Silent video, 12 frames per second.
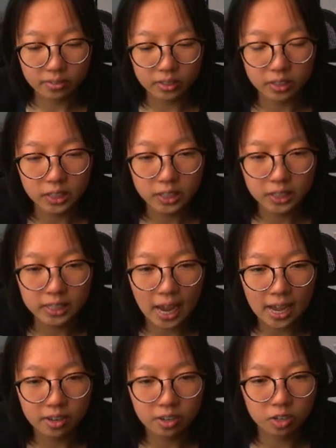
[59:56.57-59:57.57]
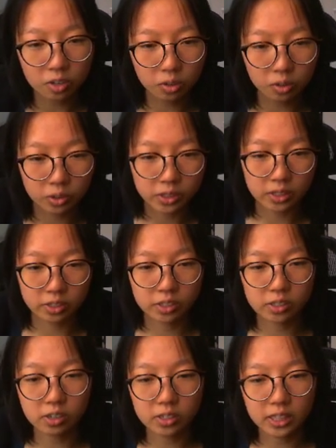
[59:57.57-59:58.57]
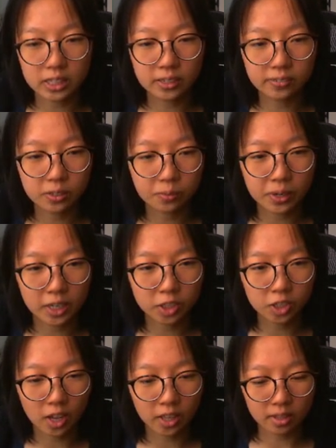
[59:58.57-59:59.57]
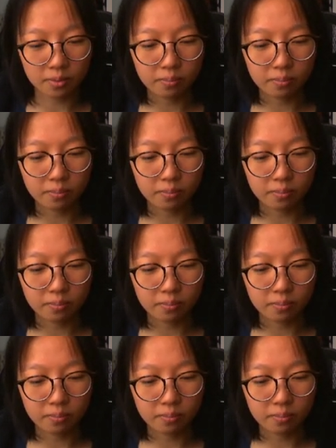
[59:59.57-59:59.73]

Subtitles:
shattered holes in their skulls as if someone had shot them,